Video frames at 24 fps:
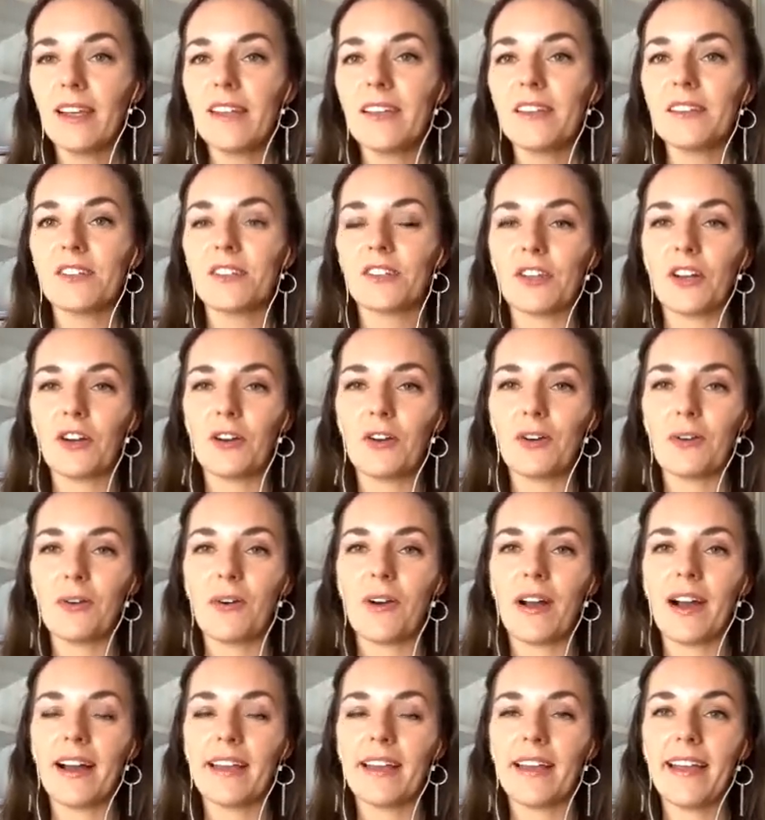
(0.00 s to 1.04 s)
So
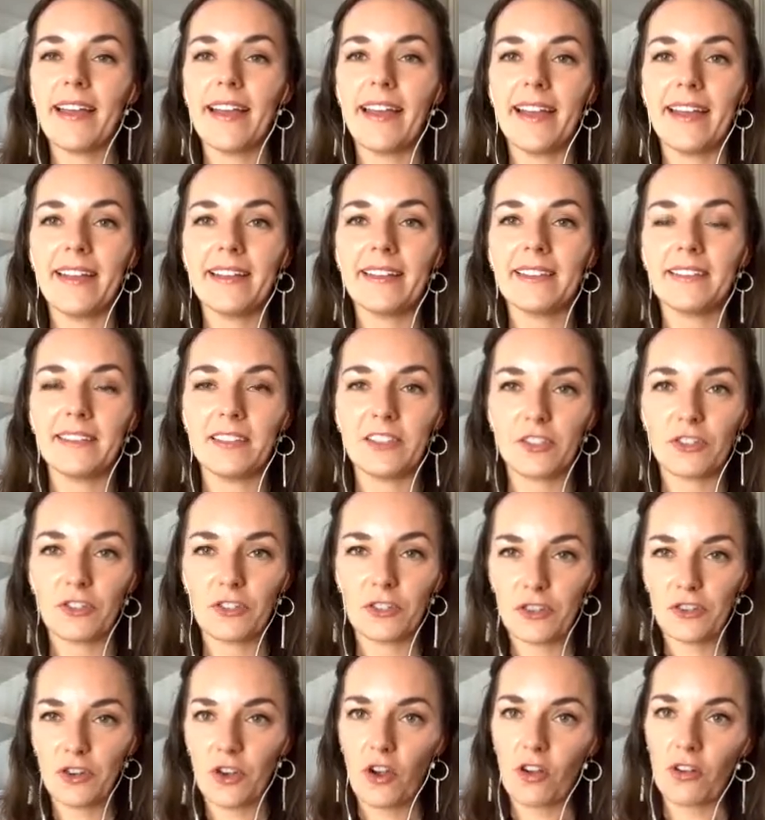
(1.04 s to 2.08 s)
I had this
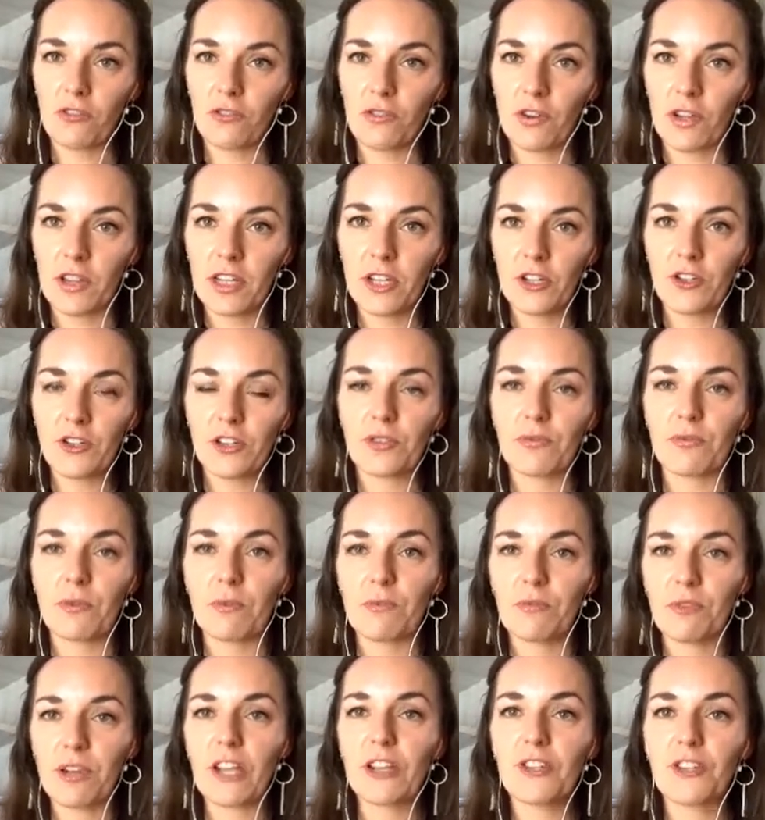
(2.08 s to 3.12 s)
strong religious
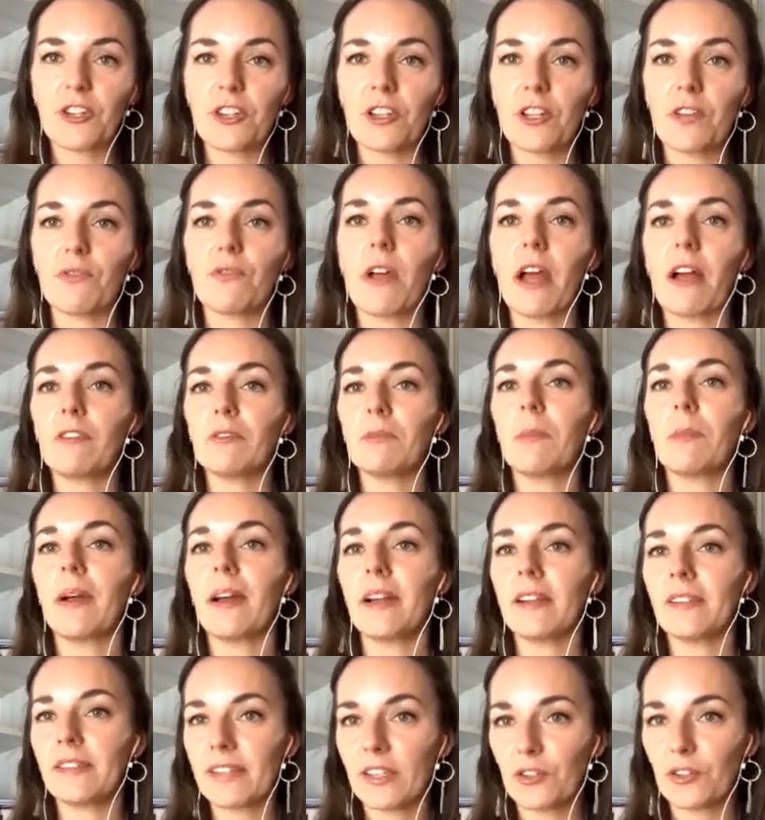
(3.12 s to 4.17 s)
repression around
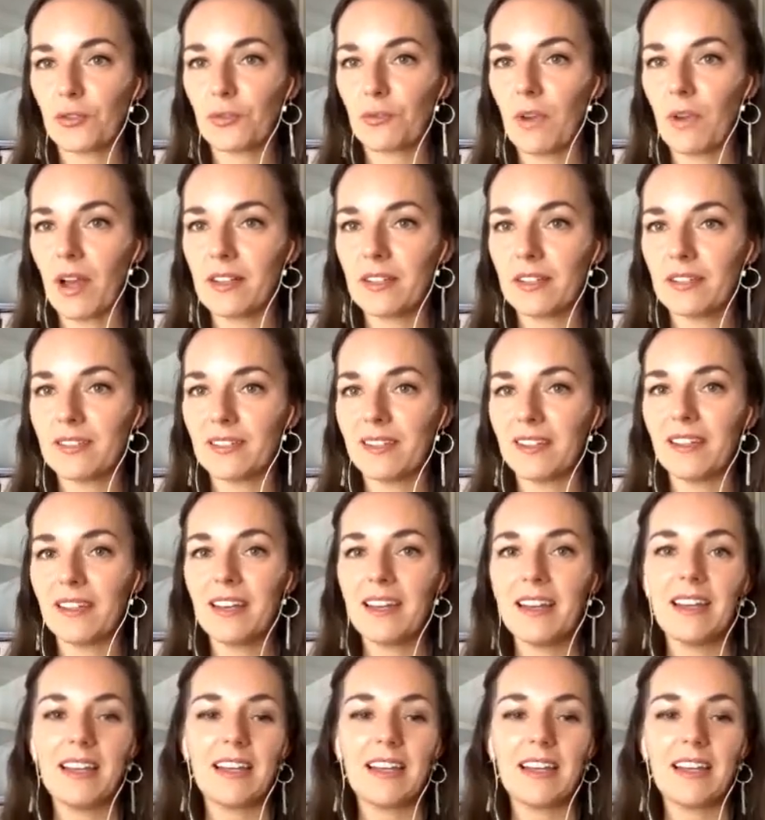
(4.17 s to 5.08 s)
my sexuality,